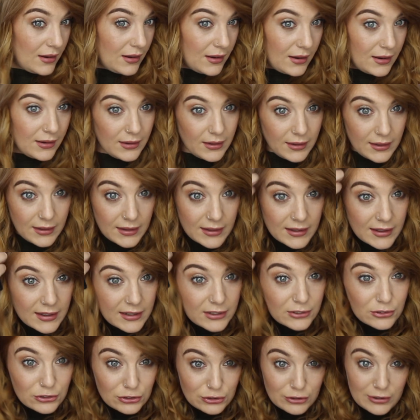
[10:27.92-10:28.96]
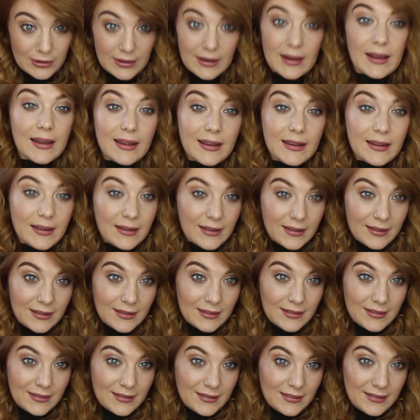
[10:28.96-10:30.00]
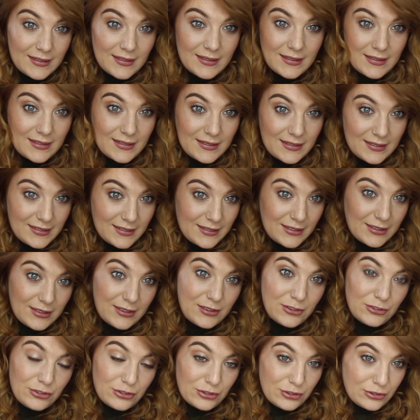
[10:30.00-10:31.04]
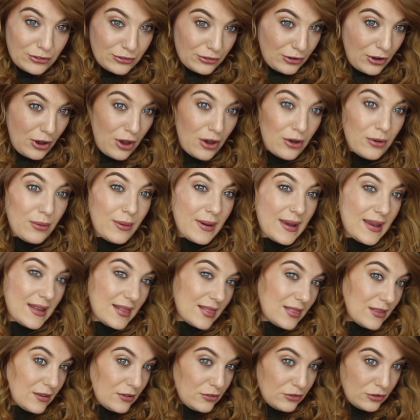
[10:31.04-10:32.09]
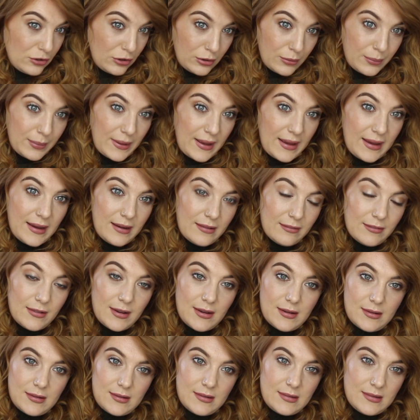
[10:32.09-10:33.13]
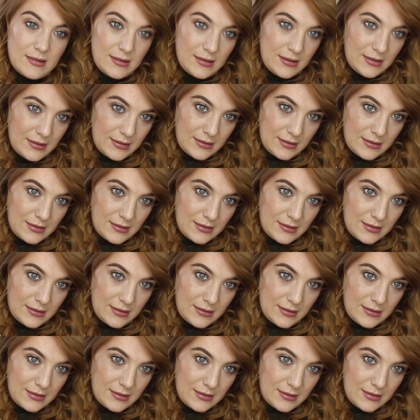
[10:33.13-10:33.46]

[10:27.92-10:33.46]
and I literally just go in the top areas